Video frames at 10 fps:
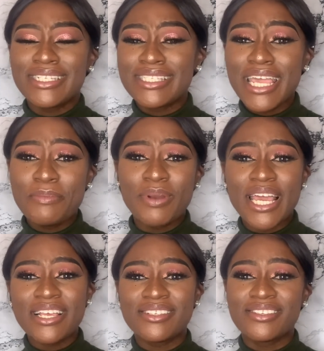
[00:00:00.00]
Stay
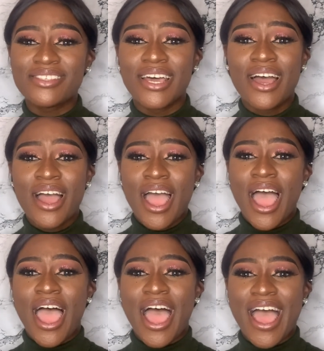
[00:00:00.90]
blessed
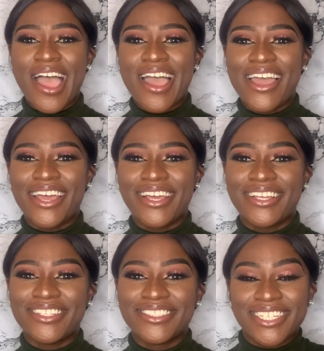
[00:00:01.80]

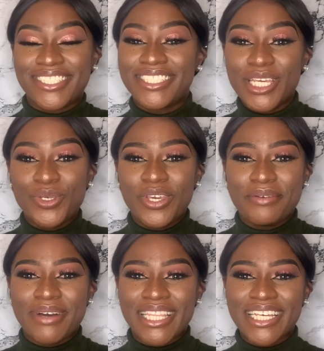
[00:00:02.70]
and see you
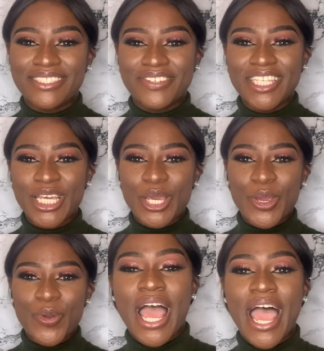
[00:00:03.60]
in my next video.
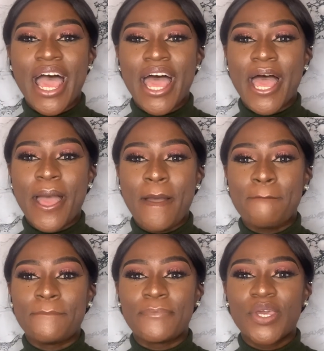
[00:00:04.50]

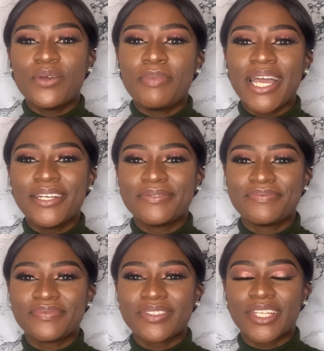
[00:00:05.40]
Goodbye.
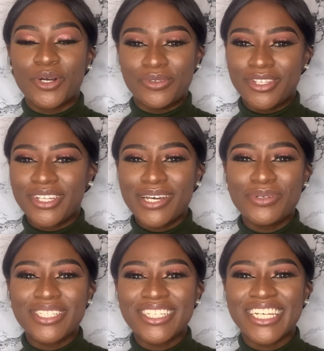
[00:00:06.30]
Oh no, that
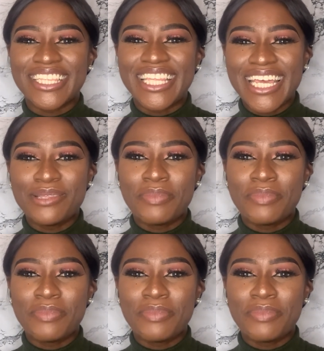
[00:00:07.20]
was such a dead